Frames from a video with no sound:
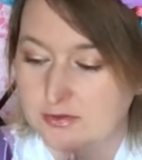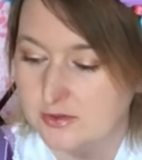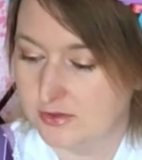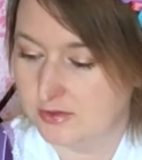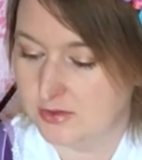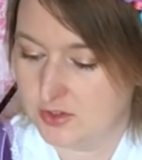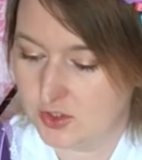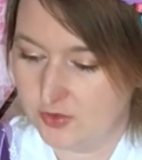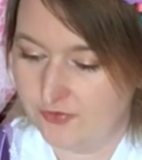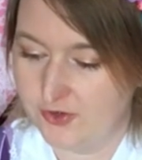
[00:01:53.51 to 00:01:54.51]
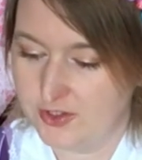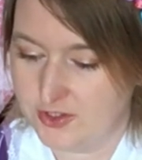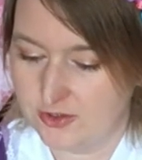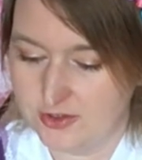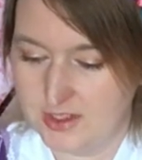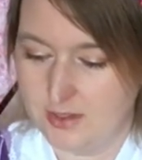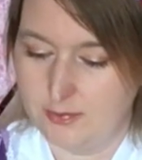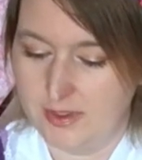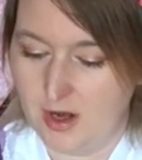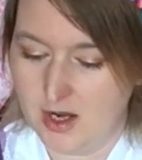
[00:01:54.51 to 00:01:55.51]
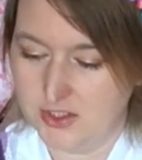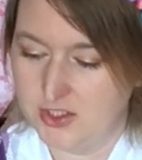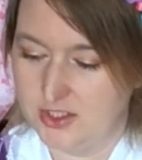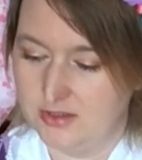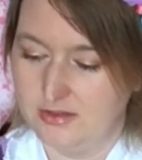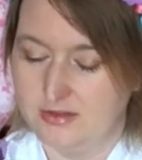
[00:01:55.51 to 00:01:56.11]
The first skirt that we got